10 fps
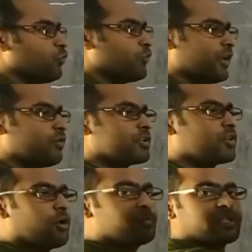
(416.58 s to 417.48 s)
So whenever
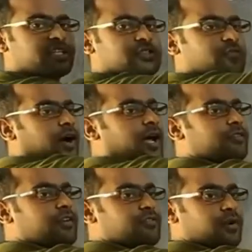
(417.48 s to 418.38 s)
the object is
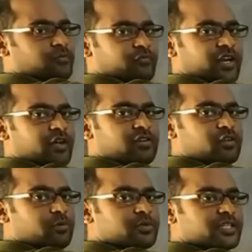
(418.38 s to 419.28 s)
far away from
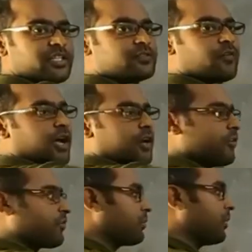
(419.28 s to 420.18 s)

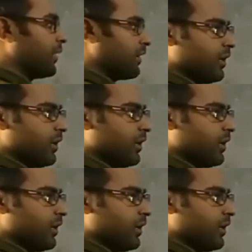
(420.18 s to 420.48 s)
the